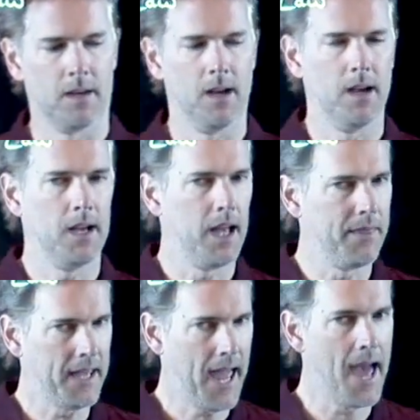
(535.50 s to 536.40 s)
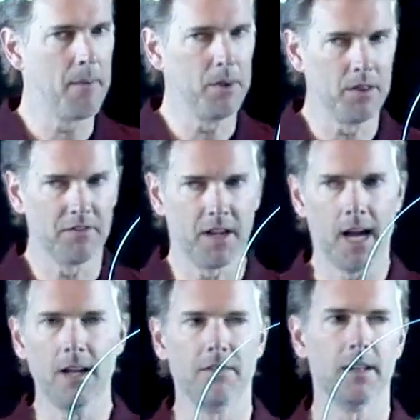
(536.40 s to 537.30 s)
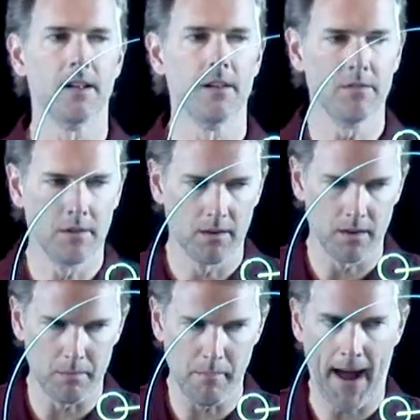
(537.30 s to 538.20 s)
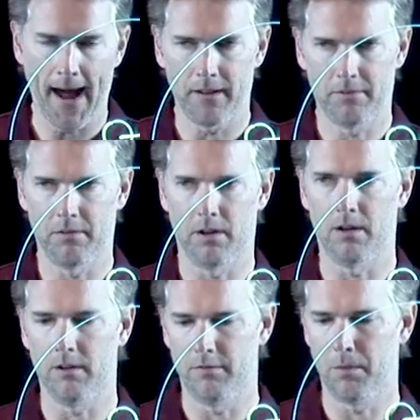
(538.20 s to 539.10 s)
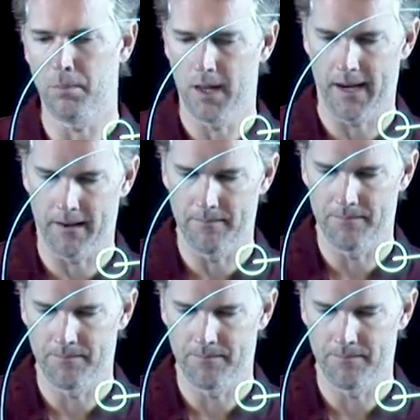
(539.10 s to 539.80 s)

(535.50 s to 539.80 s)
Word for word: Okay, and the m in this case is the mass of the planet.